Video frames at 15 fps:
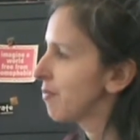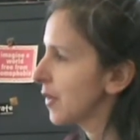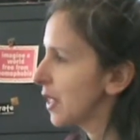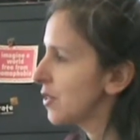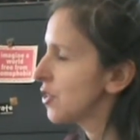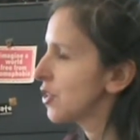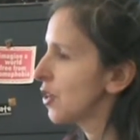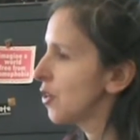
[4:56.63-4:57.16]

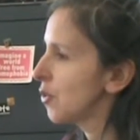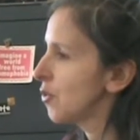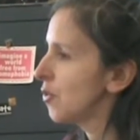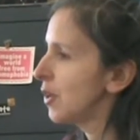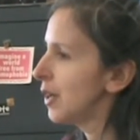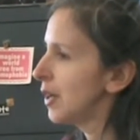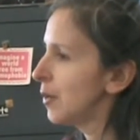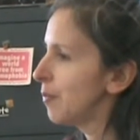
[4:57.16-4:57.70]
And
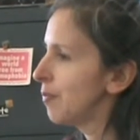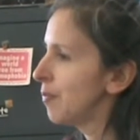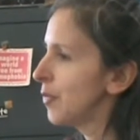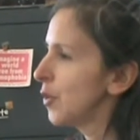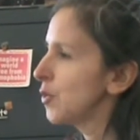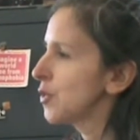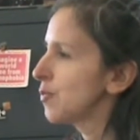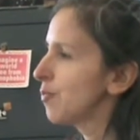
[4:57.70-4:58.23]
so
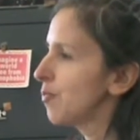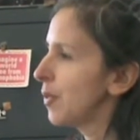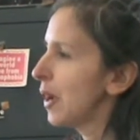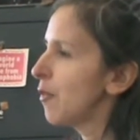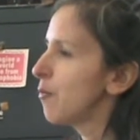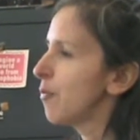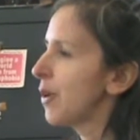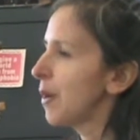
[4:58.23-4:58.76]
those
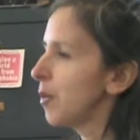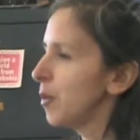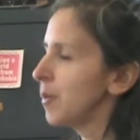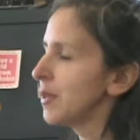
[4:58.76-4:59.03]
have probably